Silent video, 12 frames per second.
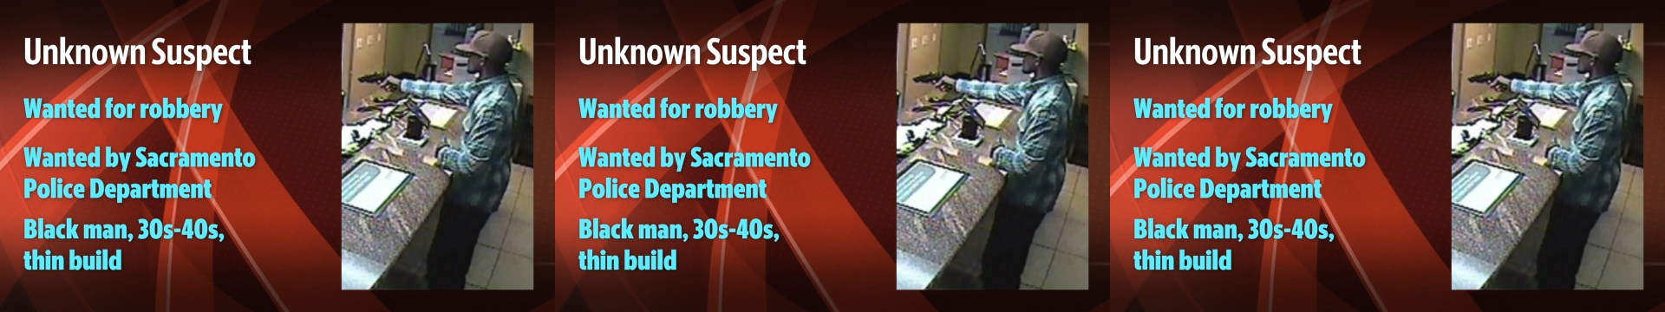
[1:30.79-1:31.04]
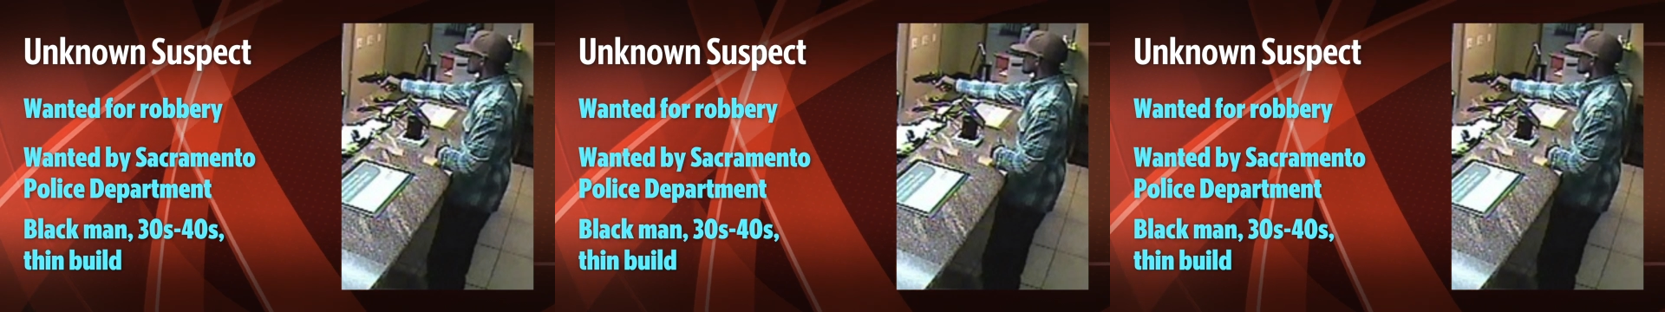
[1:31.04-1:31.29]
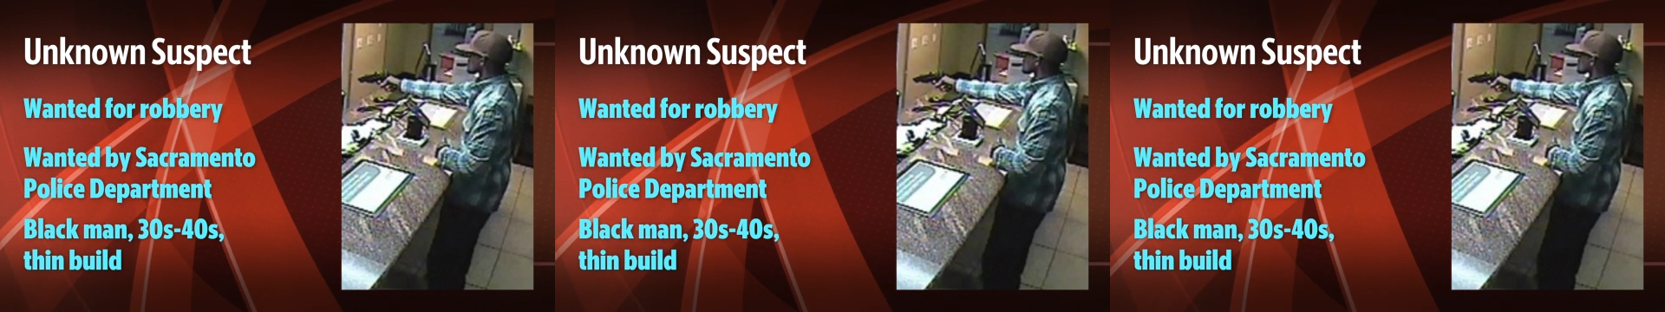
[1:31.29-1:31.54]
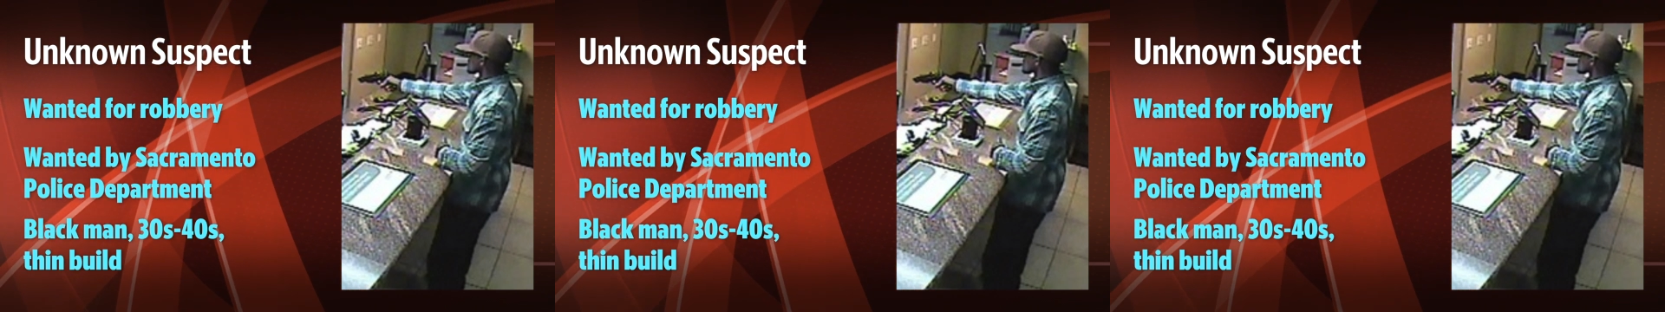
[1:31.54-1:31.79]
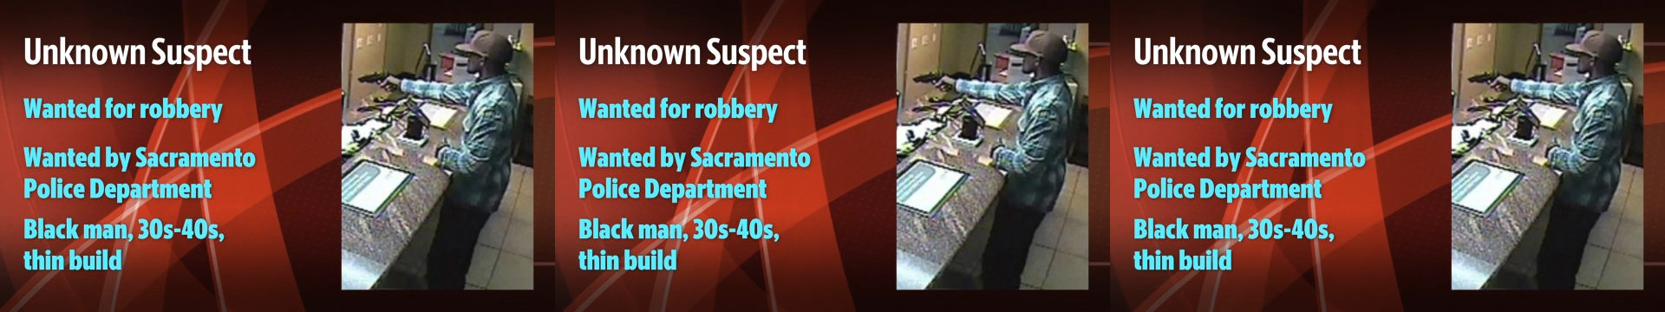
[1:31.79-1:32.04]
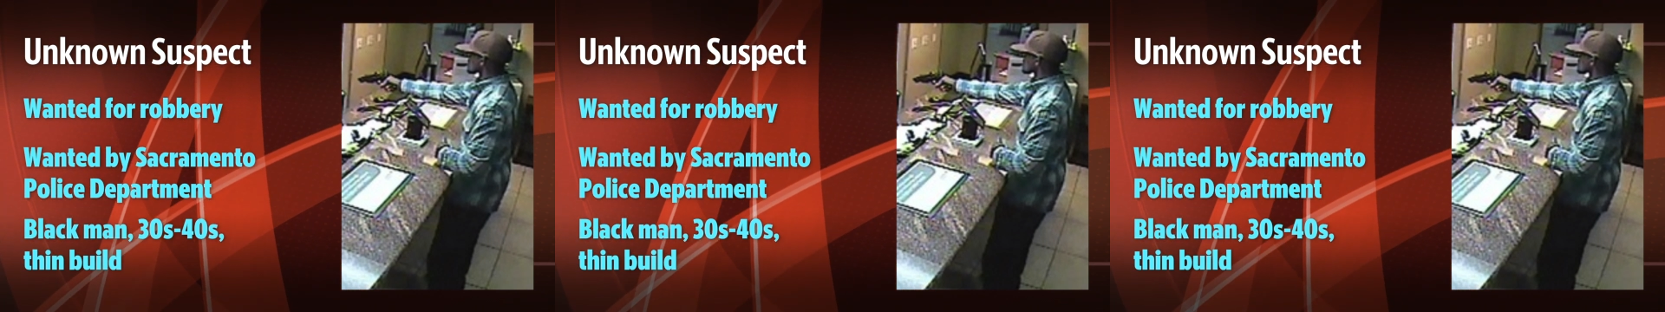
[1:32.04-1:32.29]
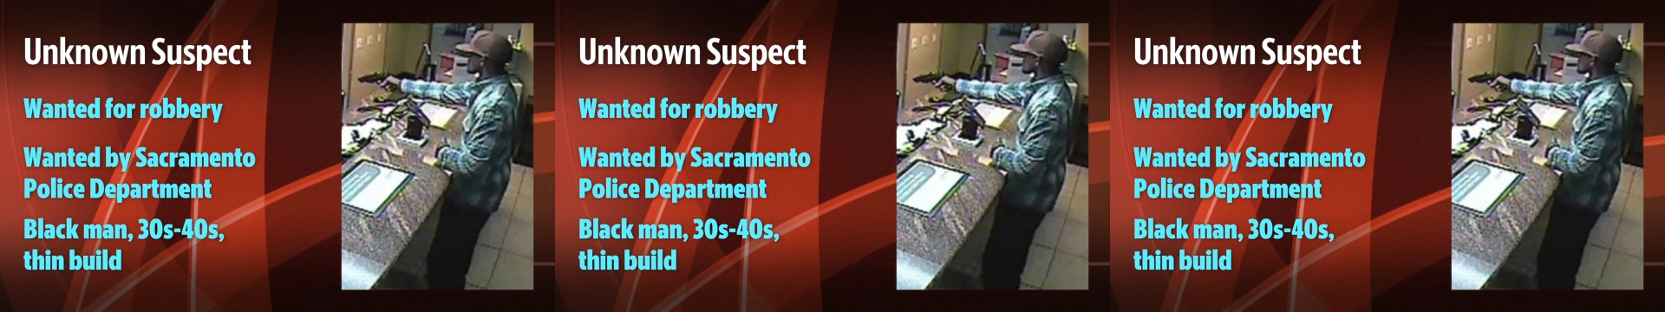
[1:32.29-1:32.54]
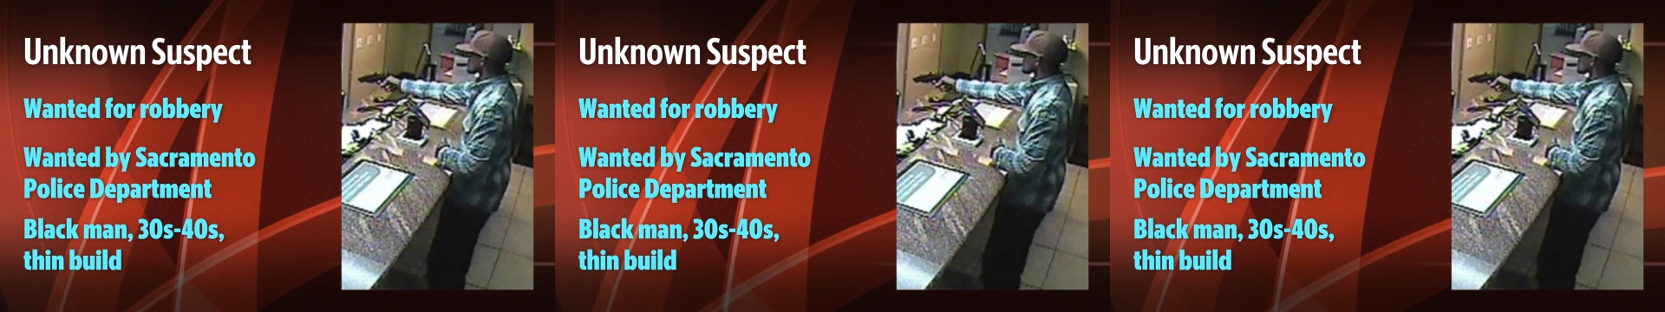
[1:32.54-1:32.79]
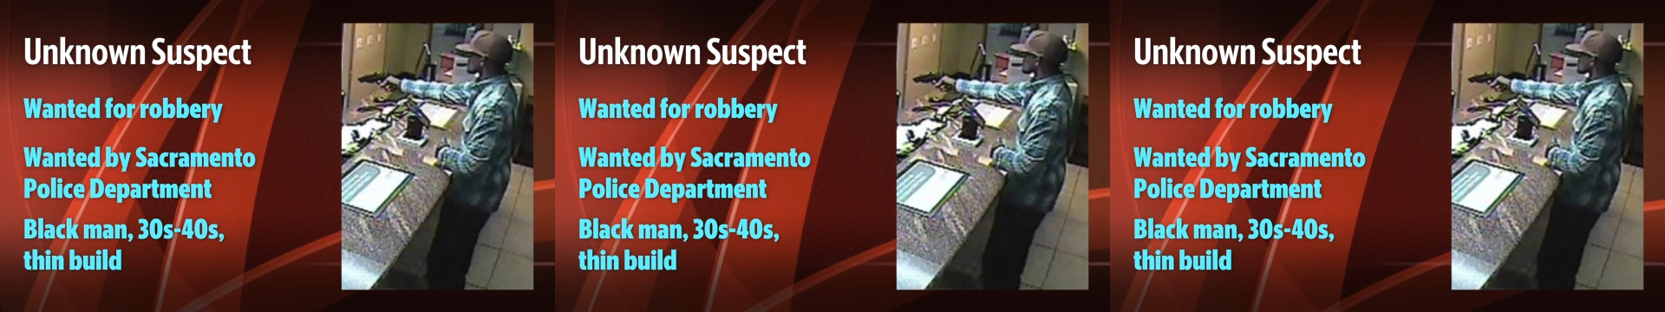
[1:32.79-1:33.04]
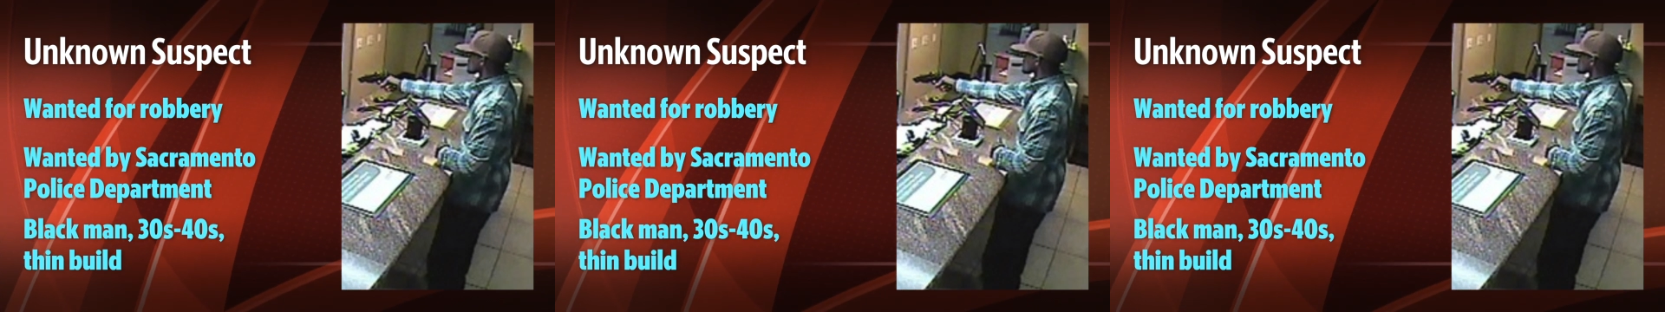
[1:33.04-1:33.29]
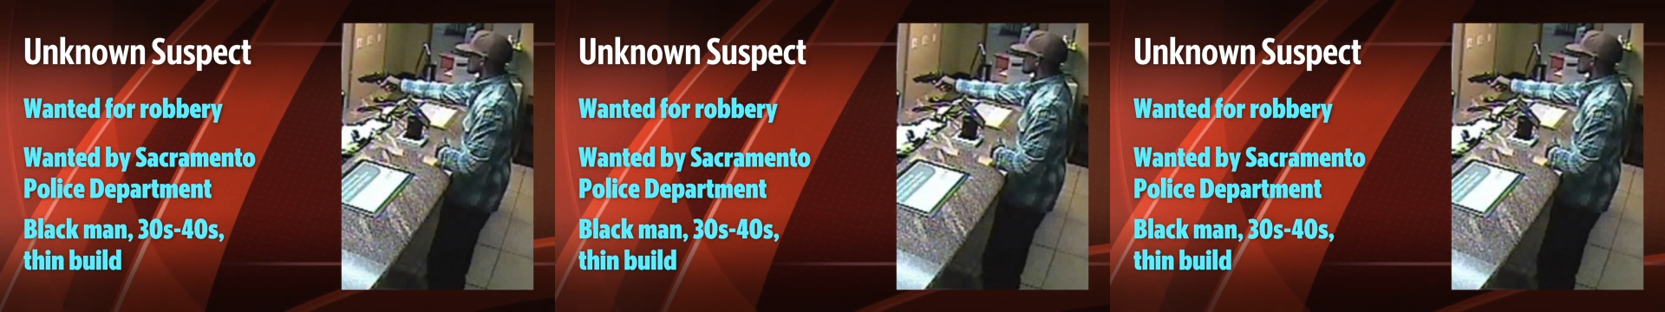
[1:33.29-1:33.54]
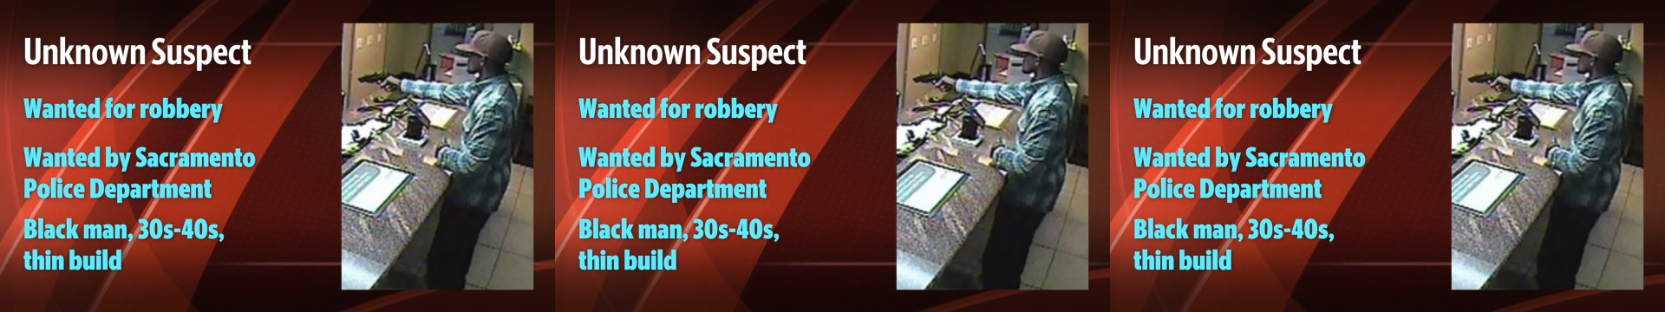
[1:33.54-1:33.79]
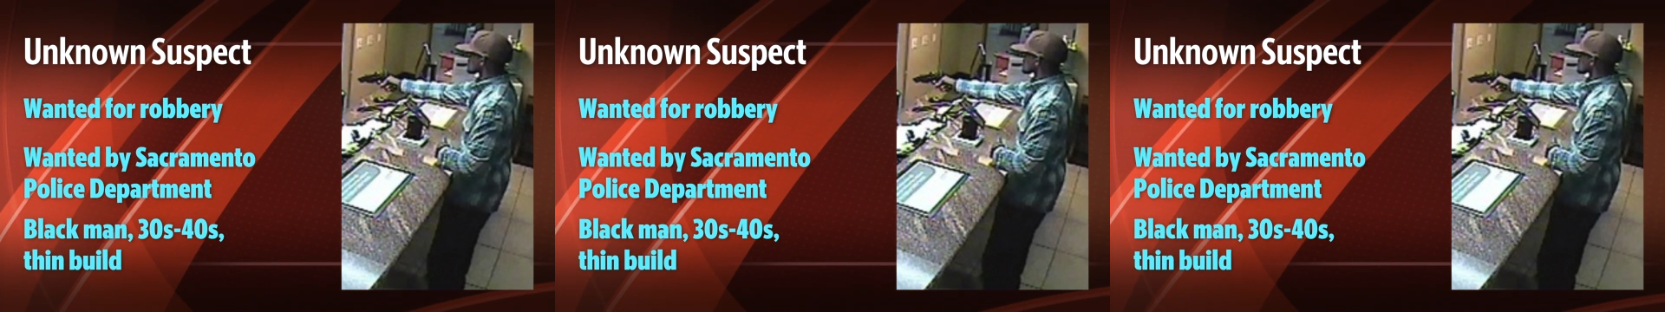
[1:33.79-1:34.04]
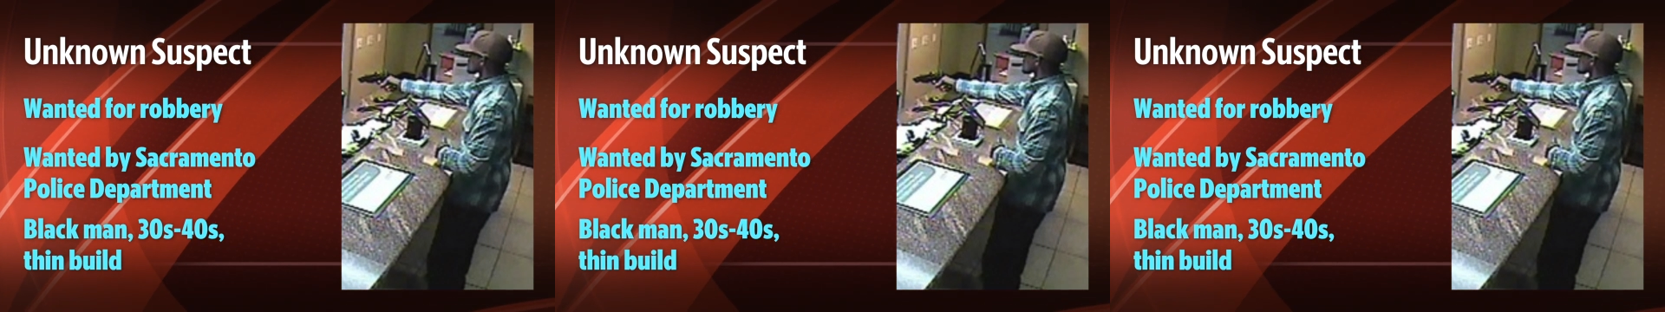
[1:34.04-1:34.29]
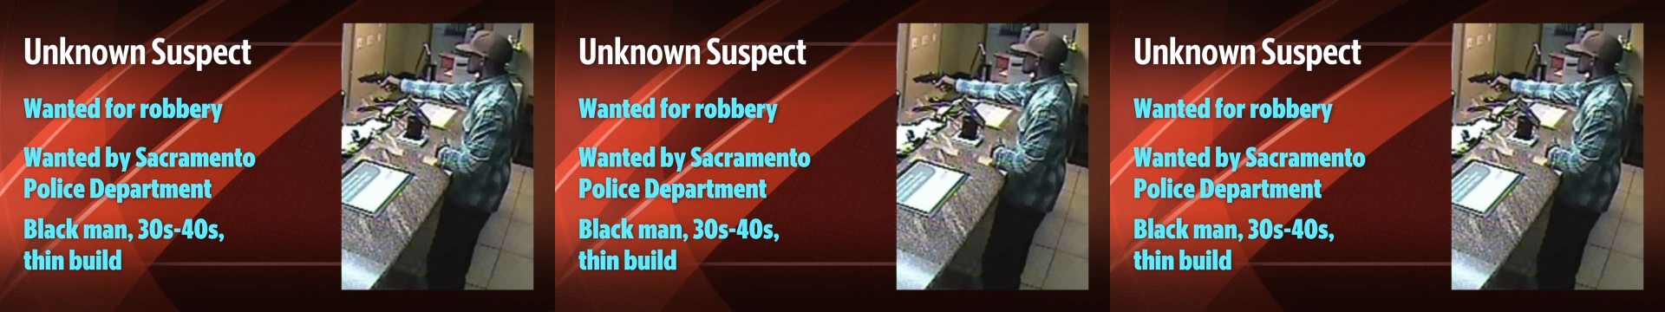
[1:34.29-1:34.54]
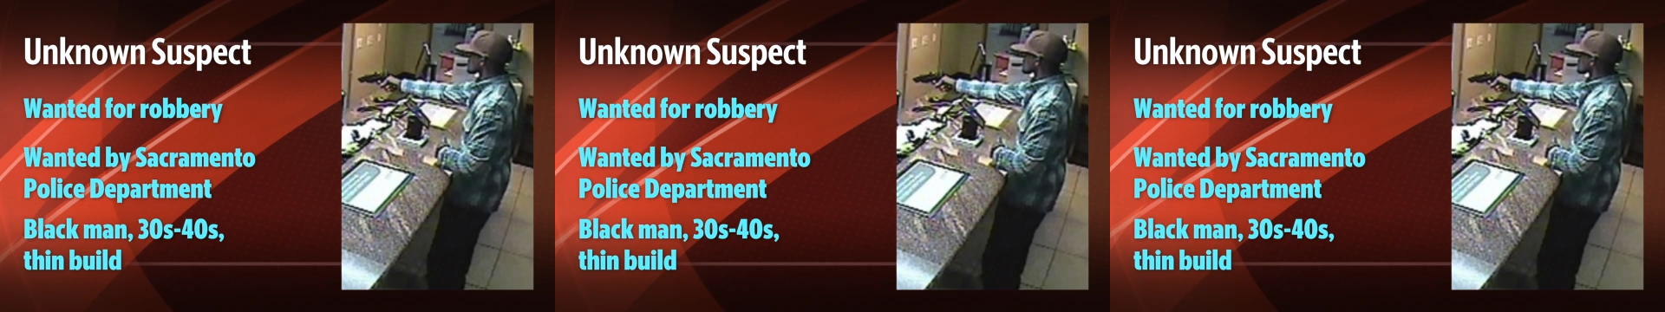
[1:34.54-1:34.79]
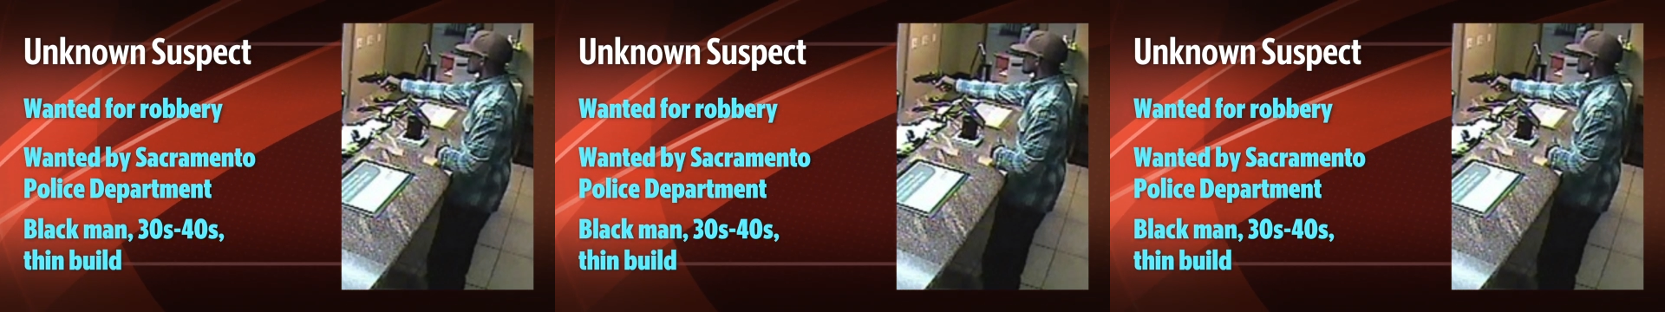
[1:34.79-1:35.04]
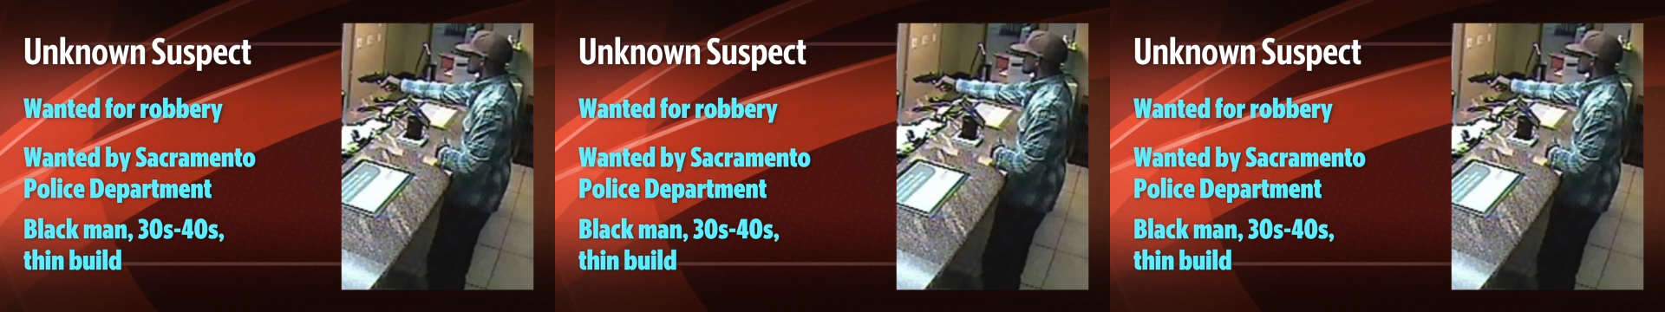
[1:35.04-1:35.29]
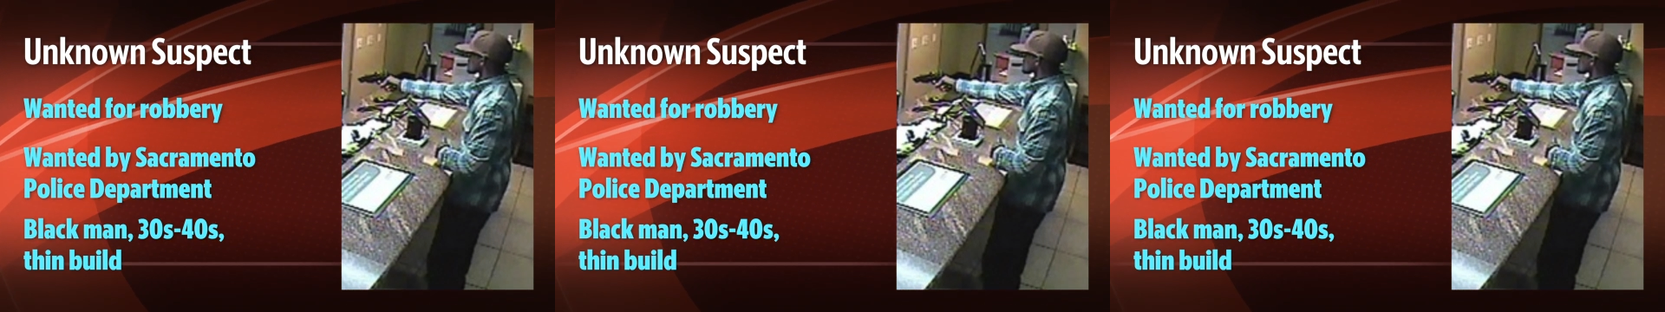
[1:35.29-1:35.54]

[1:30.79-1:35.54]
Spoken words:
Nobody's mouth can be seen.